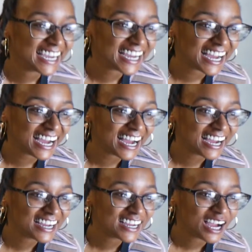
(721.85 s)

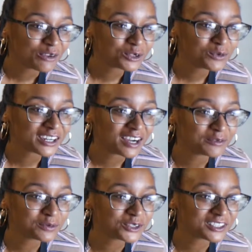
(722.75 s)
I feel more
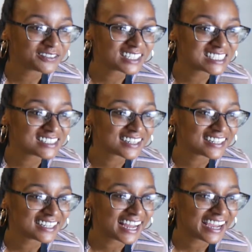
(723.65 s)
comfortable with the
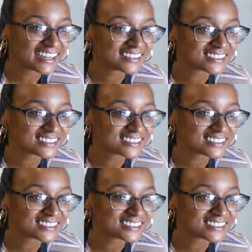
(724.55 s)
vegetarian diet.